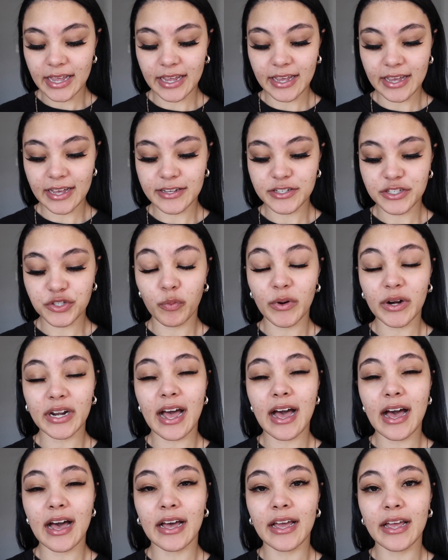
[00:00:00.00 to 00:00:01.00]
And when
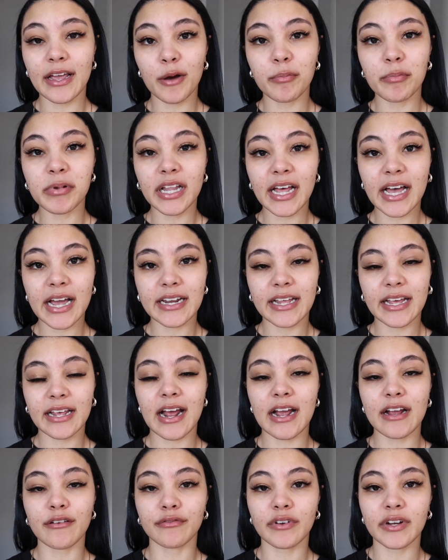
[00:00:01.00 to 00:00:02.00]
I applied it,
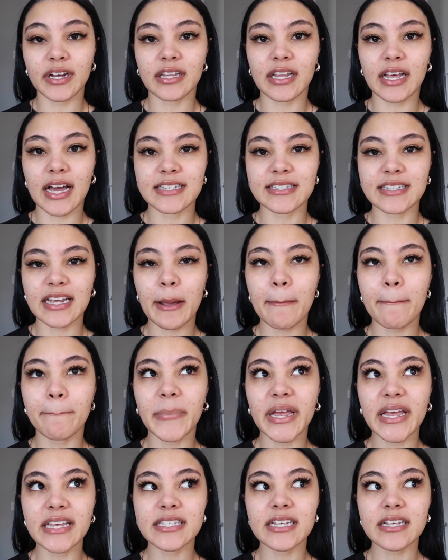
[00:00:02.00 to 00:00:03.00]
I realized that it
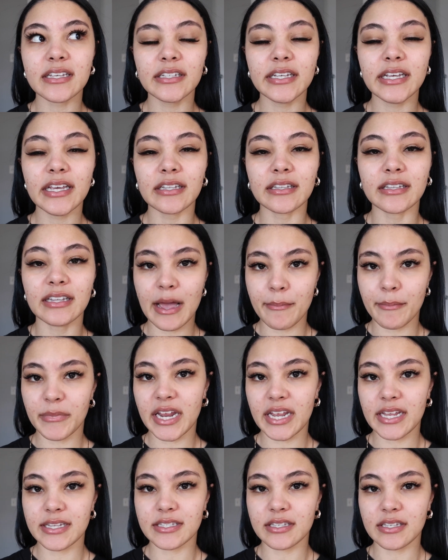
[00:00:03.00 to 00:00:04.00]
basically
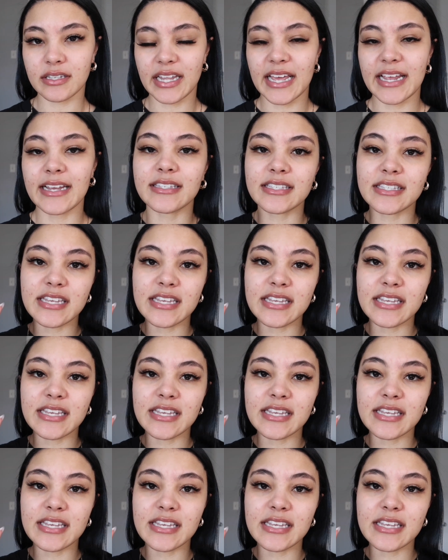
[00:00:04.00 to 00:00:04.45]
laminates,